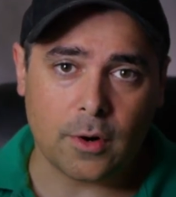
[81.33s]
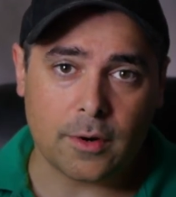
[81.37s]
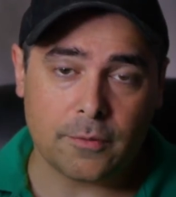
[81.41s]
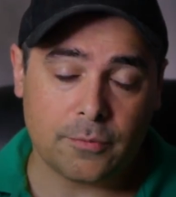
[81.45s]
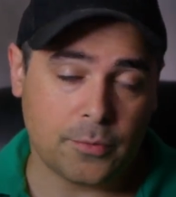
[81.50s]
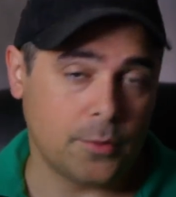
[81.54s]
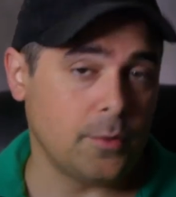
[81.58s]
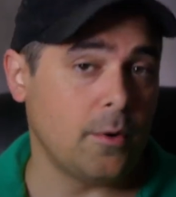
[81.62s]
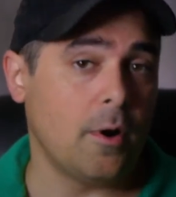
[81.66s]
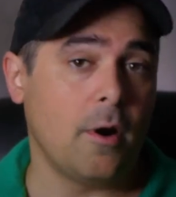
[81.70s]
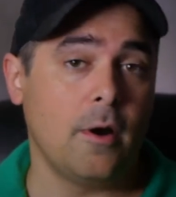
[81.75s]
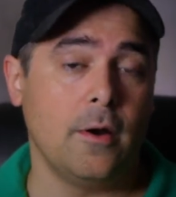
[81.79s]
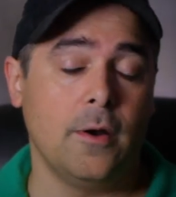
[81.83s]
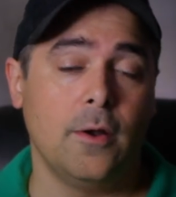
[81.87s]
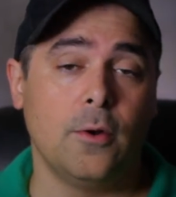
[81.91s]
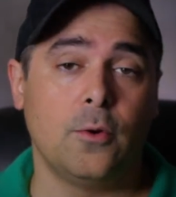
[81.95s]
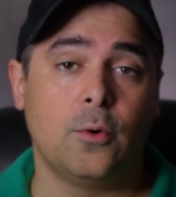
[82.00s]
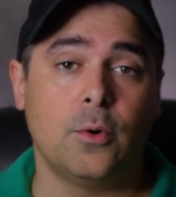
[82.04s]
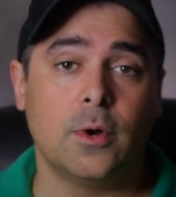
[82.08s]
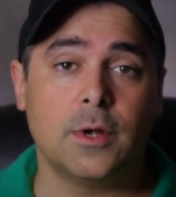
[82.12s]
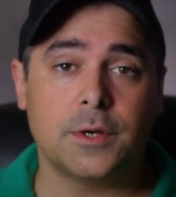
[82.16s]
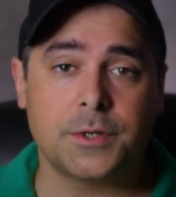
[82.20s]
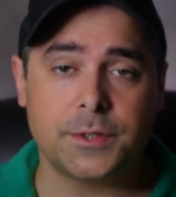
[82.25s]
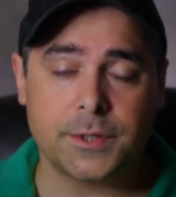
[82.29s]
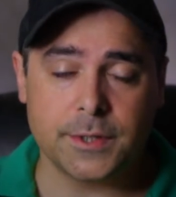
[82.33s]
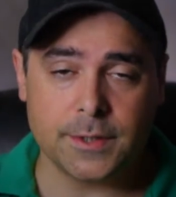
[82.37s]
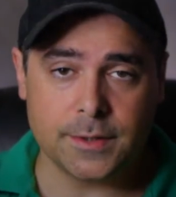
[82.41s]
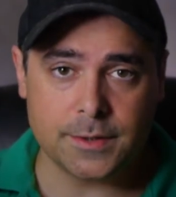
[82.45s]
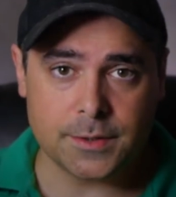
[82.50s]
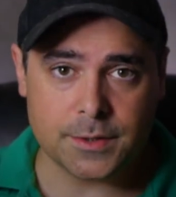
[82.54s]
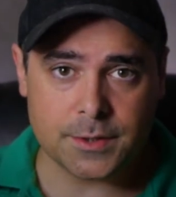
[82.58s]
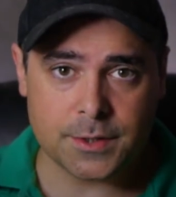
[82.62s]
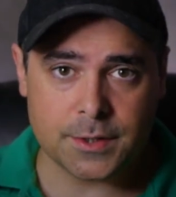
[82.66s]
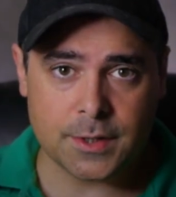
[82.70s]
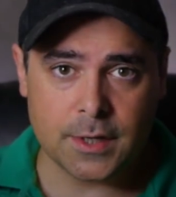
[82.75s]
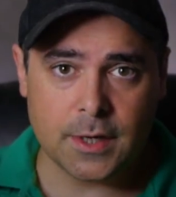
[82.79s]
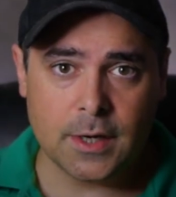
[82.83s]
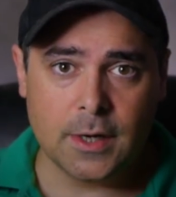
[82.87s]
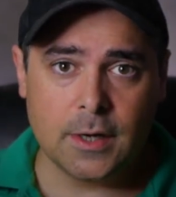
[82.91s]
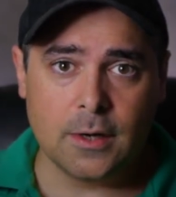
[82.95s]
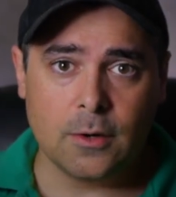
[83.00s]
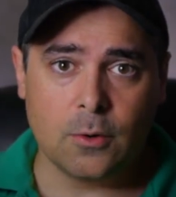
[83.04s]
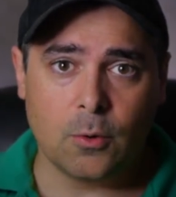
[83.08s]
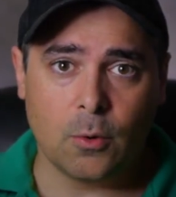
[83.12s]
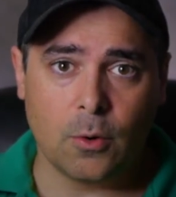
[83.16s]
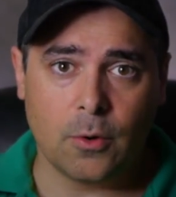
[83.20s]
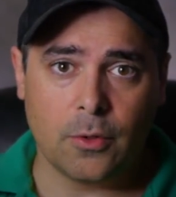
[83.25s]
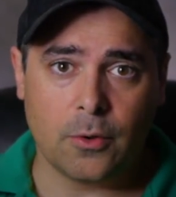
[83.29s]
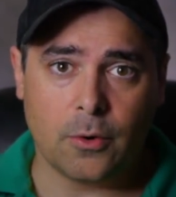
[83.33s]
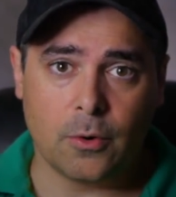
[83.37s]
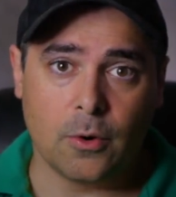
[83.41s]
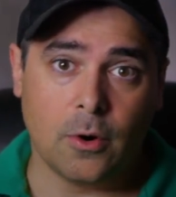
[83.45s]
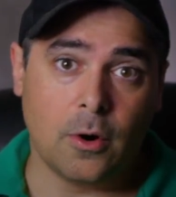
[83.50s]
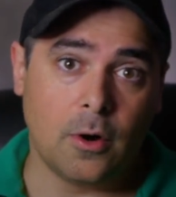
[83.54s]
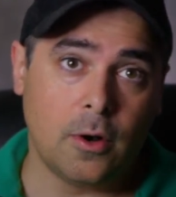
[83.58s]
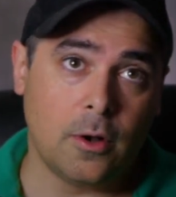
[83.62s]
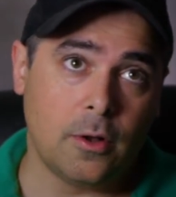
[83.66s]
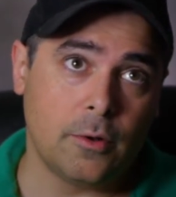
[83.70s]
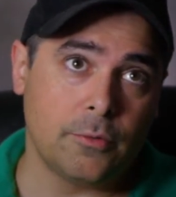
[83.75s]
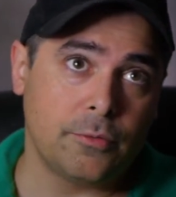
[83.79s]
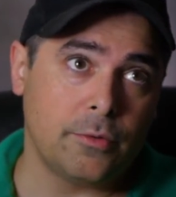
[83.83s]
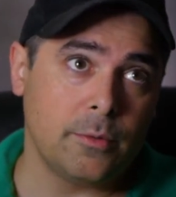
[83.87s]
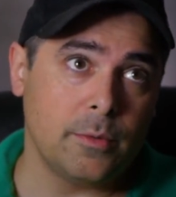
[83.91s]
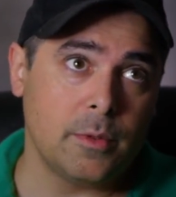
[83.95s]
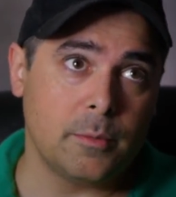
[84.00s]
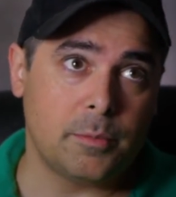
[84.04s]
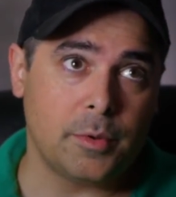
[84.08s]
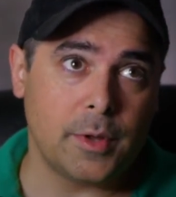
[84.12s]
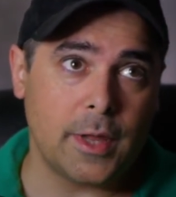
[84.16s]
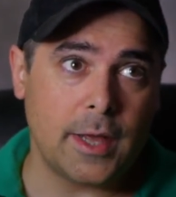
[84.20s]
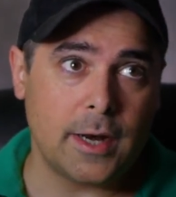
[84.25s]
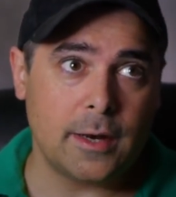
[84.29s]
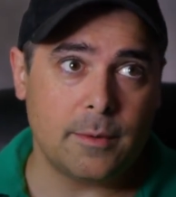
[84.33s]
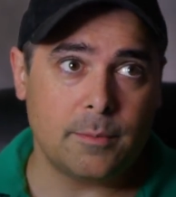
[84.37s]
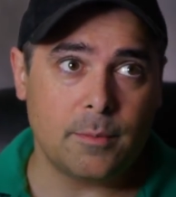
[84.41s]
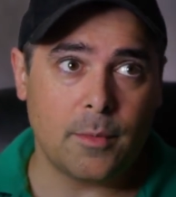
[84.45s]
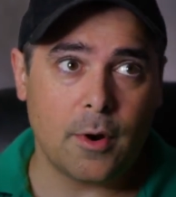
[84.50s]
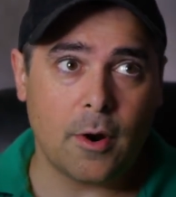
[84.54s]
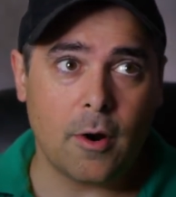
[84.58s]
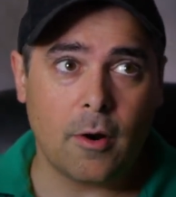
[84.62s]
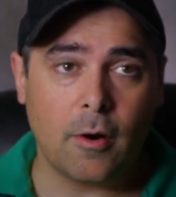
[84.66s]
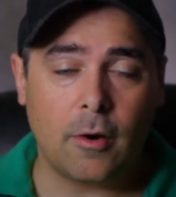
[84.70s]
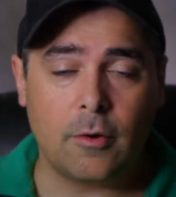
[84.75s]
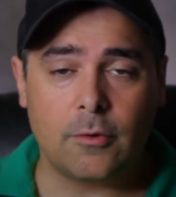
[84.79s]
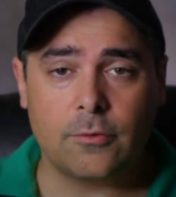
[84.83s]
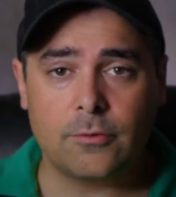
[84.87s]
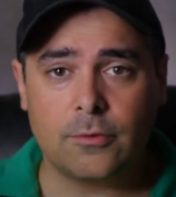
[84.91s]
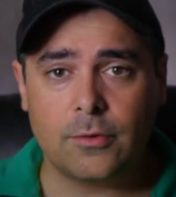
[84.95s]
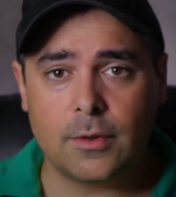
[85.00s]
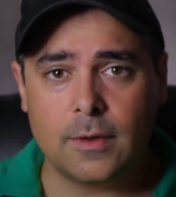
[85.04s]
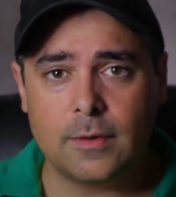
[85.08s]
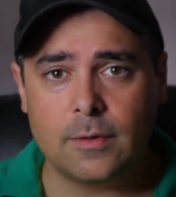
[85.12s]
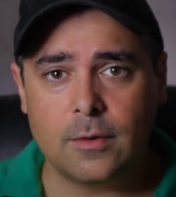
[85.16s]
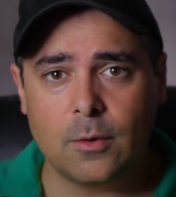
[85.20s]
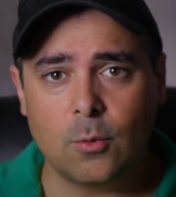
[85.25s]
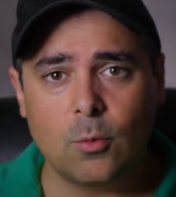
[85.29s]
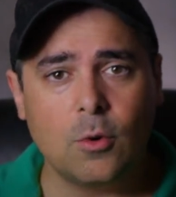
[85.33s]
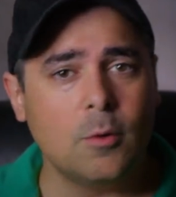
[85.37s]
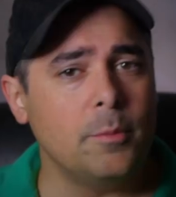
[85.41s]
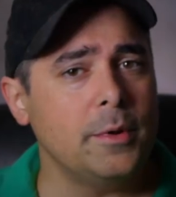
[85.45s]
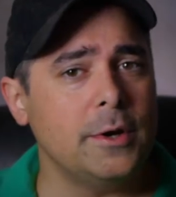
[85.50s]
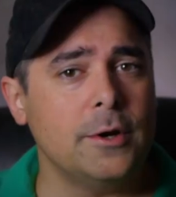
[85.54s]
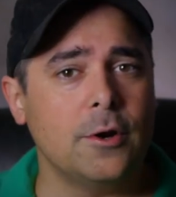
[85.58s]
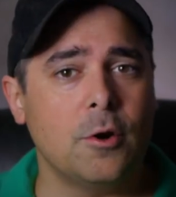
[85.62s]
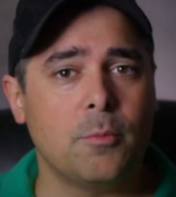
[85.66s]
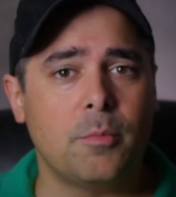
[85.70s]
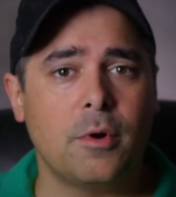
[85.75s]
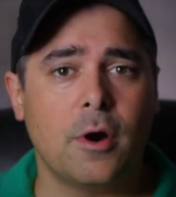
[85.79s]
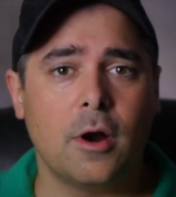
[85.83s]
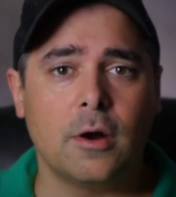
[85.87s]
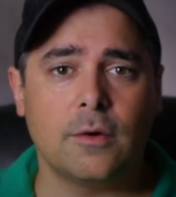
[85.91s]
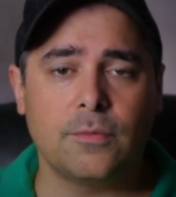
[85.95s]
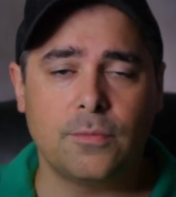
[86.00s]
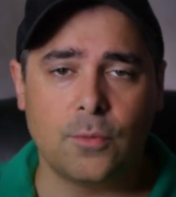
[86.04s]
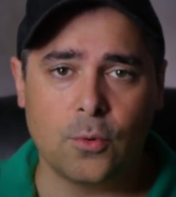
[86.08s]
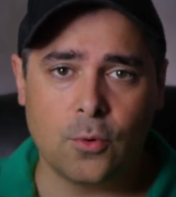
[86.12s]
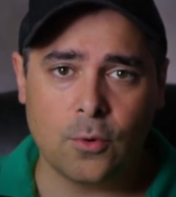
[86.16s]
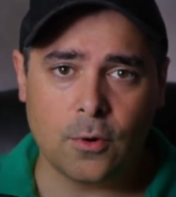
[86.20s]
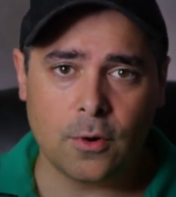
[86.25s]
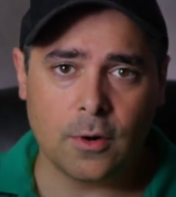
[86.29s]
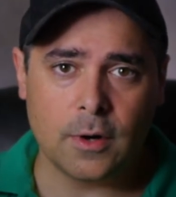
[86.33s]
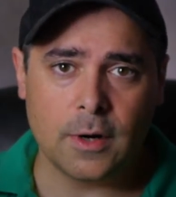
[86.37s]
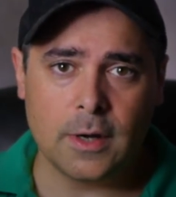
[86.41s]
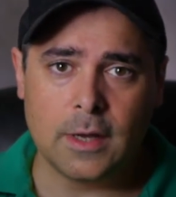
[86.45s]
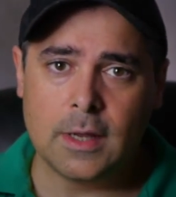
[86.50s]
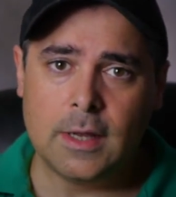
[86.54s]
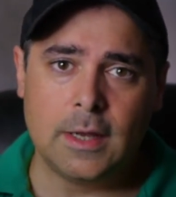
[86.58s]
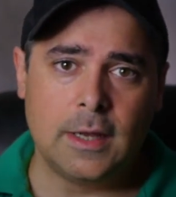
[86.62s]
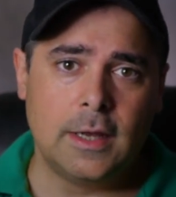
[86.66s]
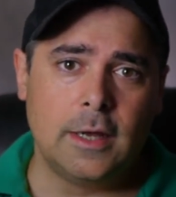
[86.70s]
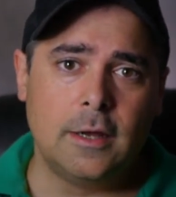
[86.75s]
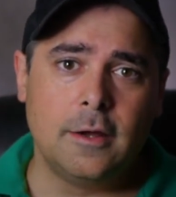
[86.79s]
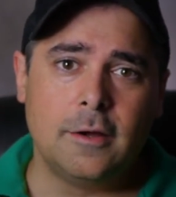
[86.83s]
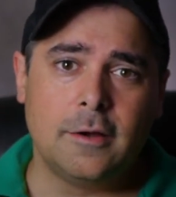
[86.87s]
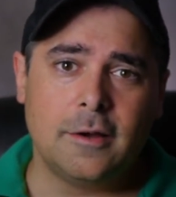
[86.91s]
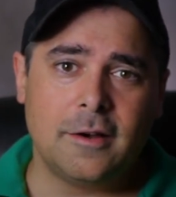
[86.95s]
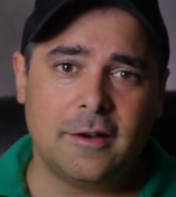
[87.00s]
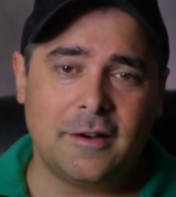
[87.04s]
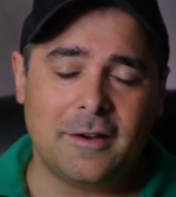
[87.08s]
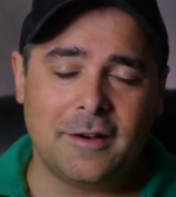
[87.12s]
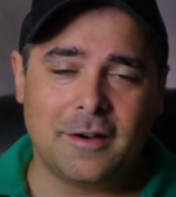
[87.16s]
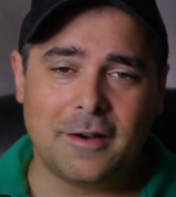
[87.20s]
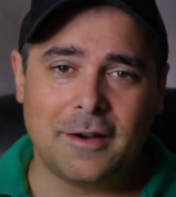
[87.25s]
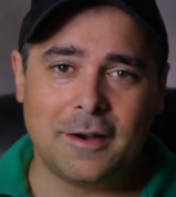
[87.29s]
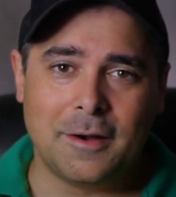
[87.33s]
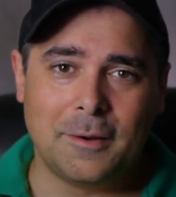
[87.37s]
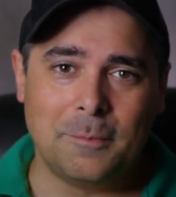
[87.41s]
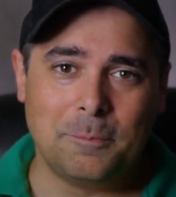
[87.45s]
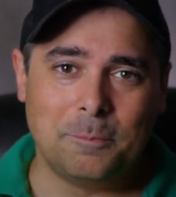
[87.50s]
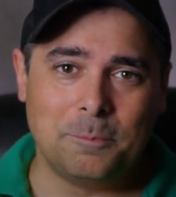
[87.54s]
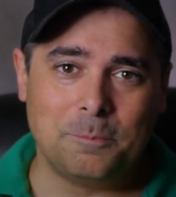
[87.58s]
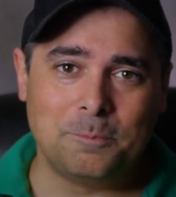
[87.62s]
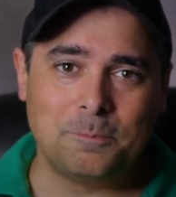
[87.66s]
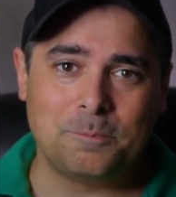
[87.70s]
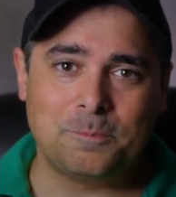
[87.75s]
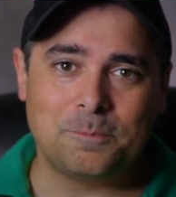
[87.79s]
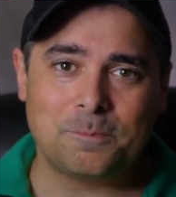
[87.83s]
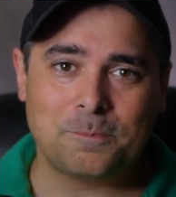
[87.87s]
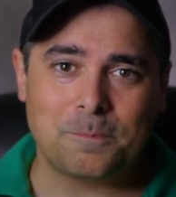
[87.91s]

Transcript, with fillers: If there are no questions or they're all from the planet Mars, then there will be no part four. Um,